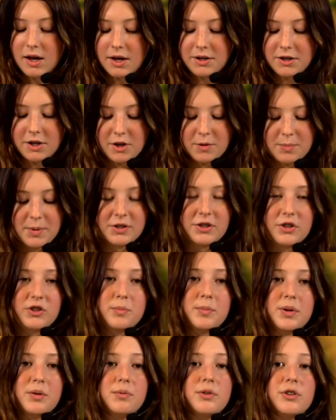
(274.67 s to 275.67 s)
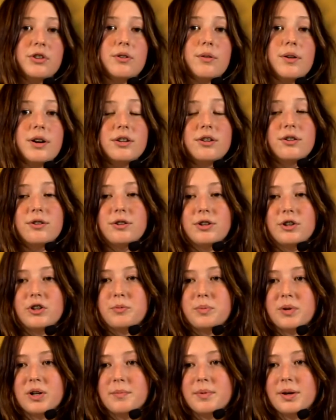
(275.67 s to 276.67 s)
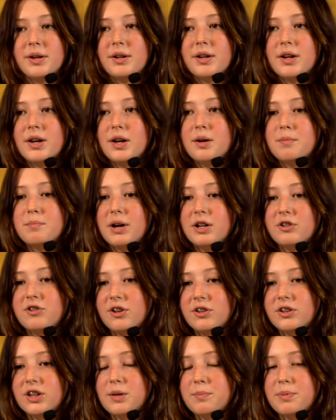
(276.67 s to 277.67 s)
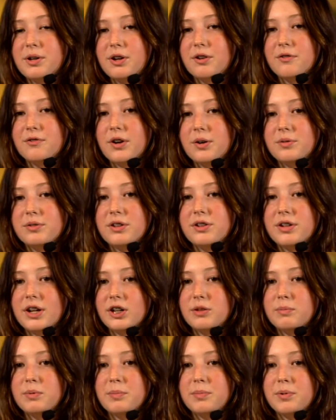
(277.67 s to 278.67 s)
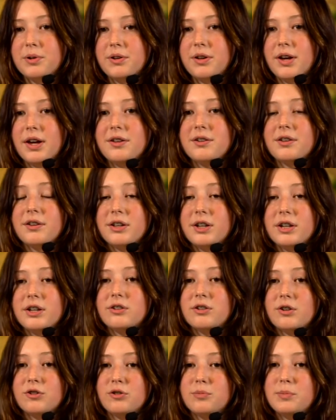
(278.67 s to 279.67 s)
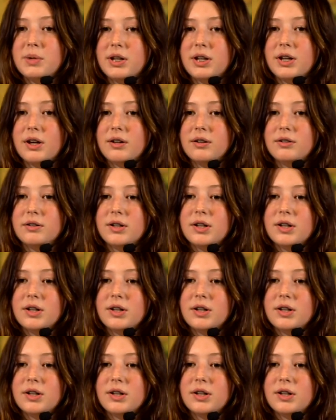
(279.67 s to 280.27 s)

Another participant was going to the experiment by just keeping her phone to text people and deleting social media,